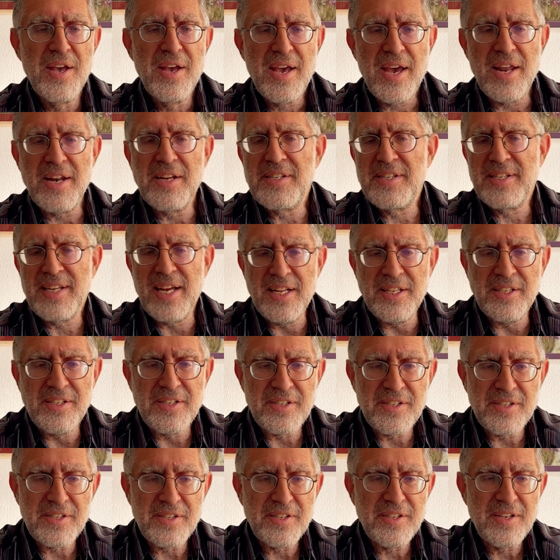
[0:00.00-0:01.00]
In a
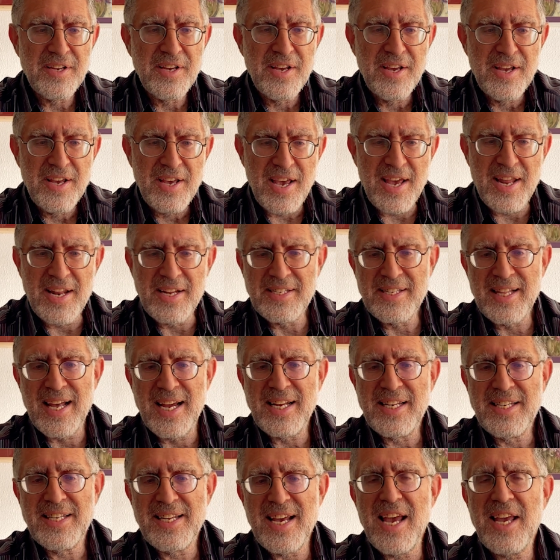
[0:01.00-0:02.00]
sense, it is
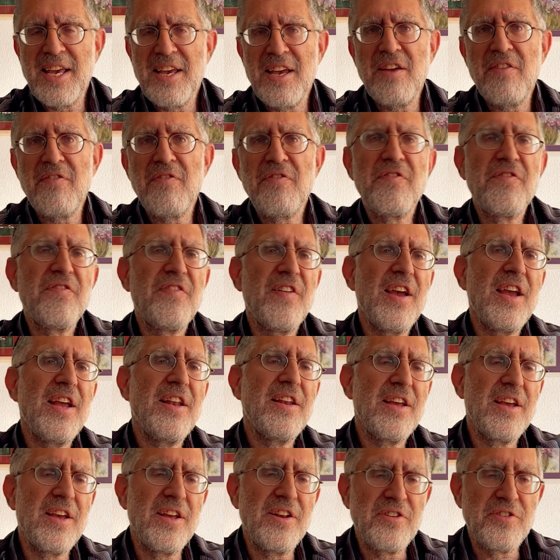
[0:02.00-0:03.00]
like taking
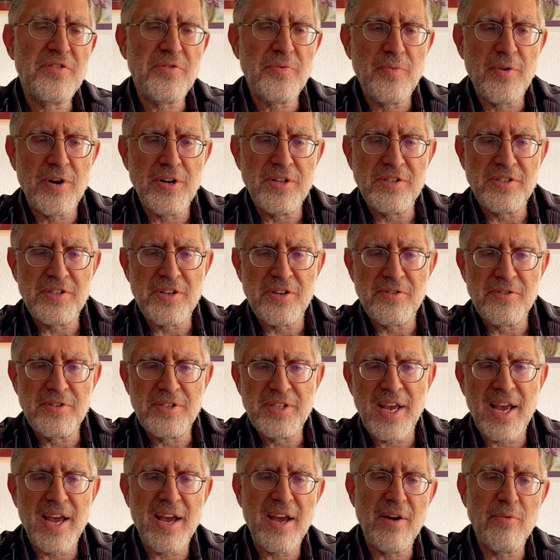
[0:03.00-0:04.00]
fate into one's
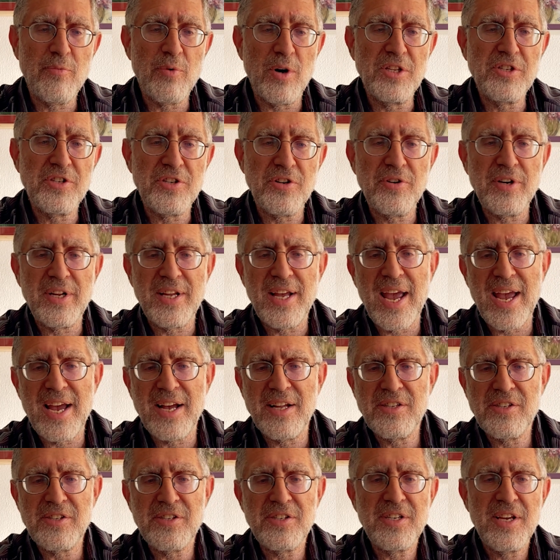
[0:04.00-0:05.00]
own
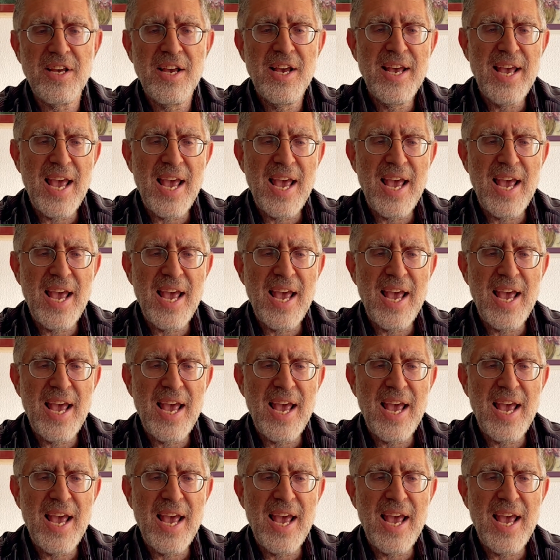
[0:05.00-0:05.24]
hands